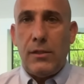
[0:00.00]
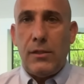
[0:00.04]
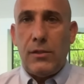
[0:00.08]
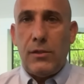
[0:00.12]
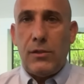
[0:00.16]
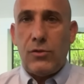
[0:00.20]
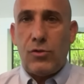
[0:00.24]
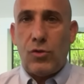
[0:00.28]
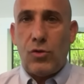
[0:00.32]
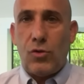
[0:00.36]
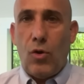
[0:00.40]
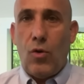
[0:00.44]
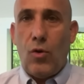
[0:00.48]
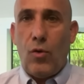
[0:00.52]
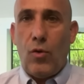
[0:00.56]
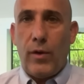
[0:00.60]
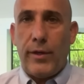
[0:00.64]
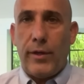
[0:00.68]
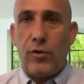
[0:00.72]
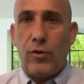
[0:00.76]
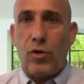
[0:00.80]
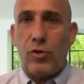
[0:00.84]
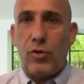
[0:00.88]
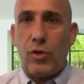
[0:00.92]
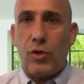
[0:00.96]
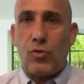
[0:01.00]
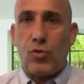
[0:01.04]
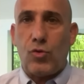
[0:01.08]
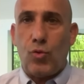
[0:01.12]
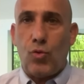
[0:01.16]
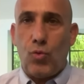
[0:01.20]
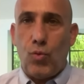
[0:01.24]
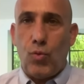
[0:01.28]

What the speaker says: So in order to